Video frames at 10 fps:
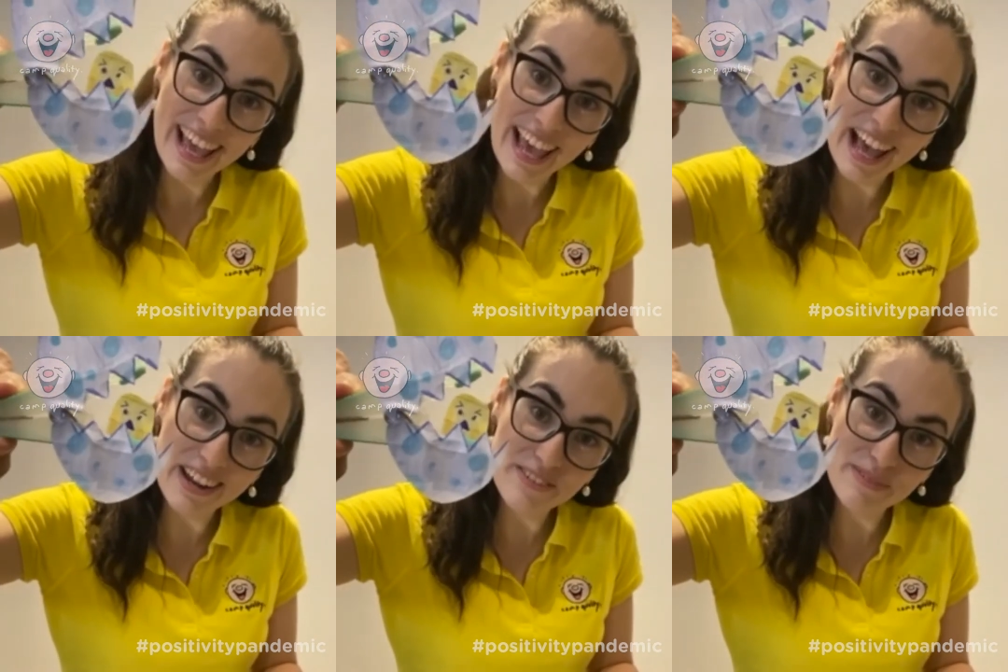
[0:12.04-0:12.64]

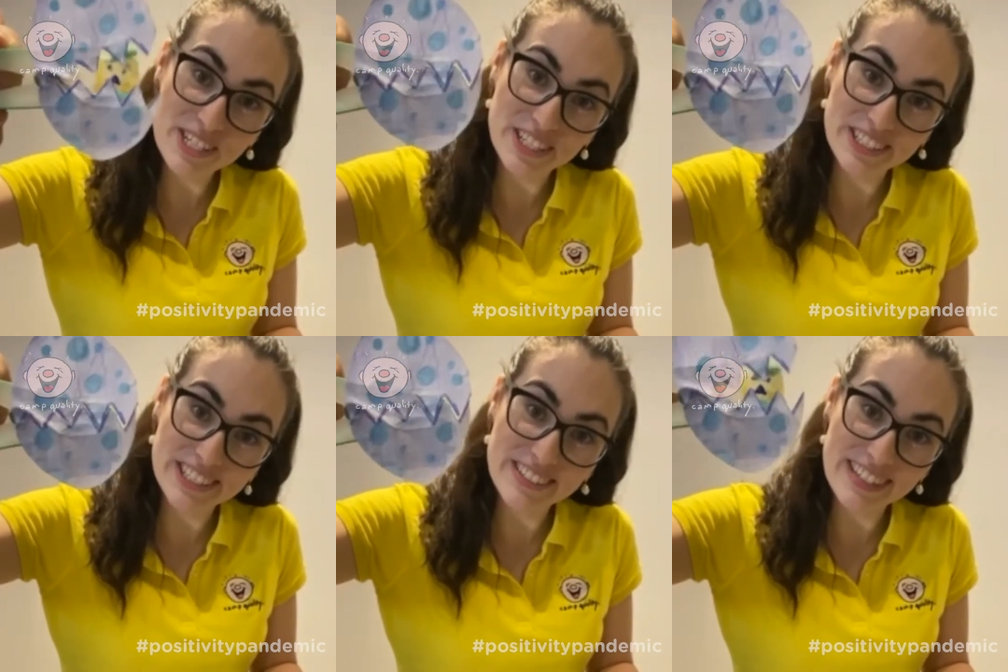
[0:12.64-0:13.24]
out of
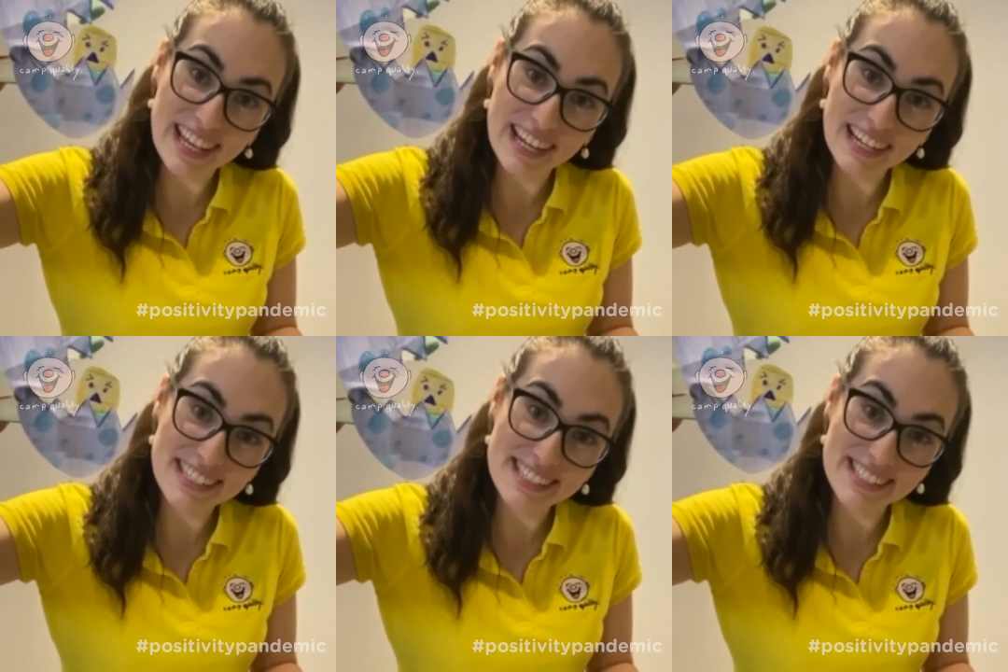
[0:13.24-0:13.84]
material that
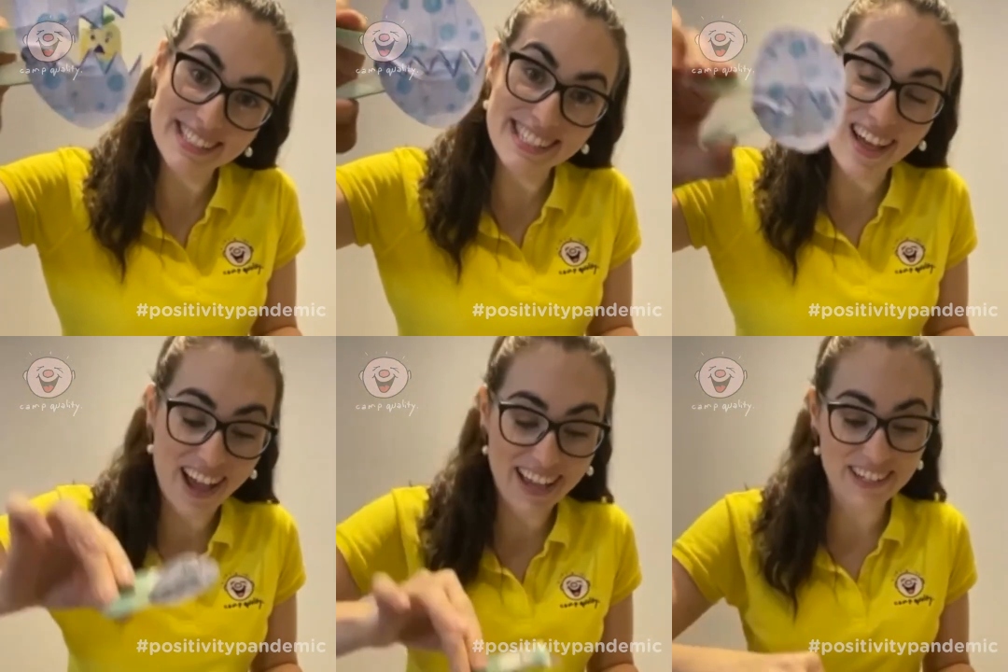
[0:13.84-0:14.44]
is just
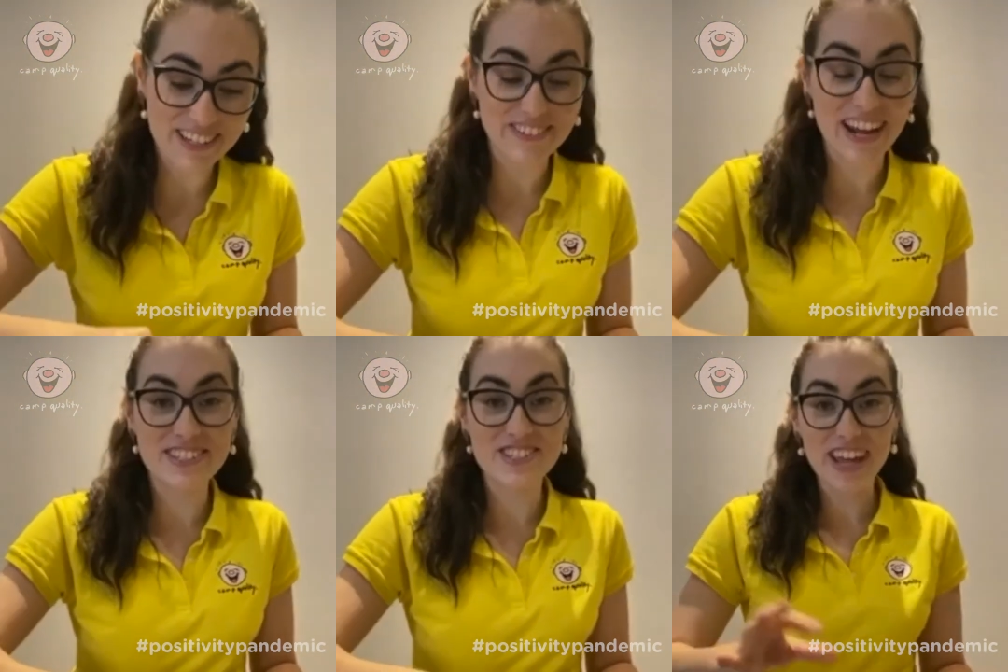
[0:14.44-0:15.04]
lying
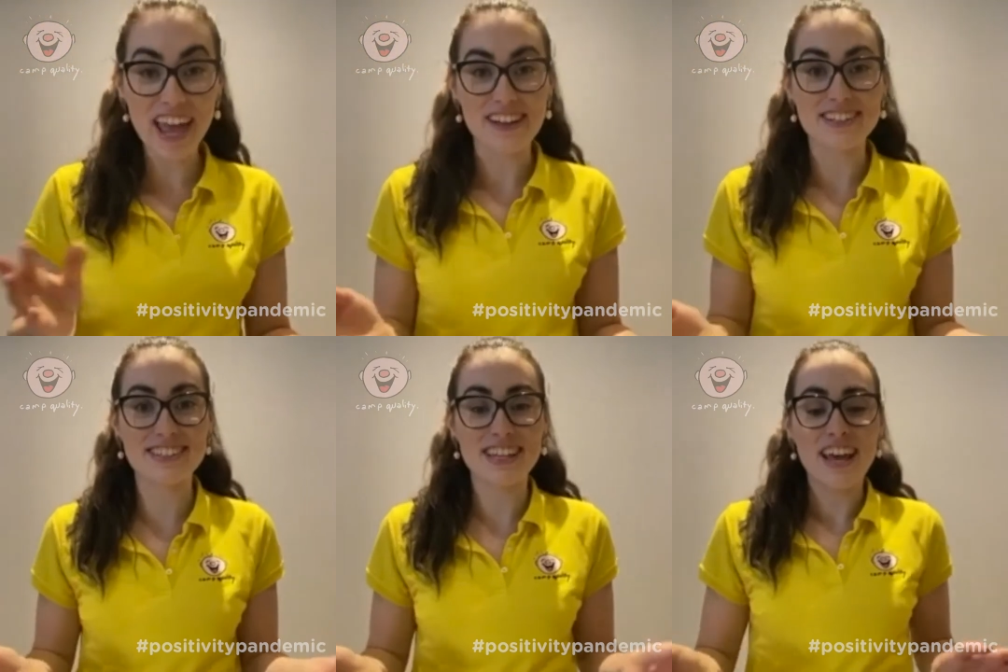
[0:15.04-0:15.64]
around your
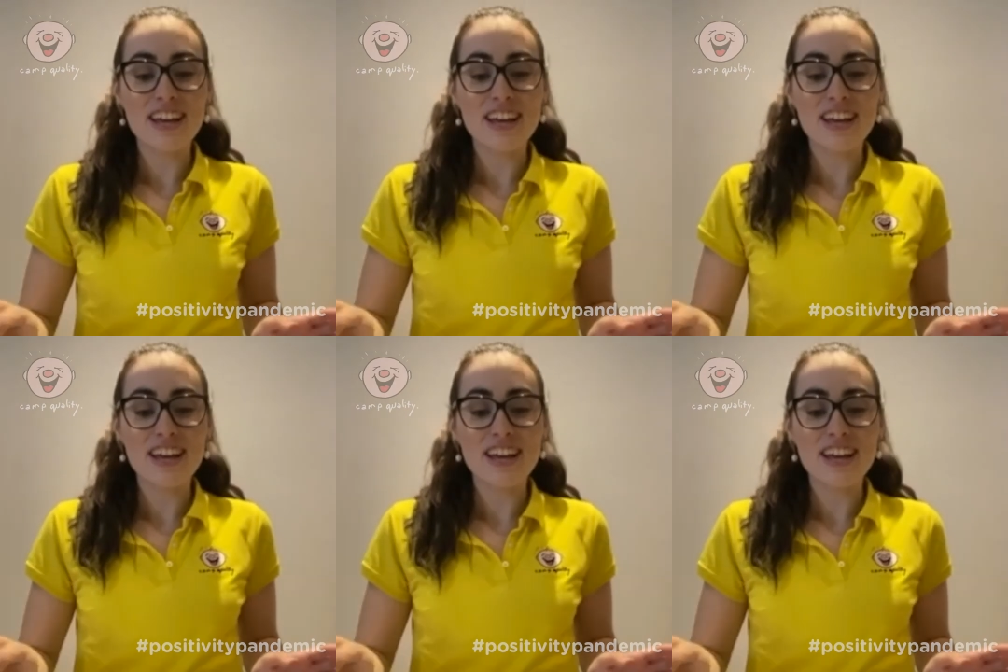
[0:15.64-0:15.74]
house.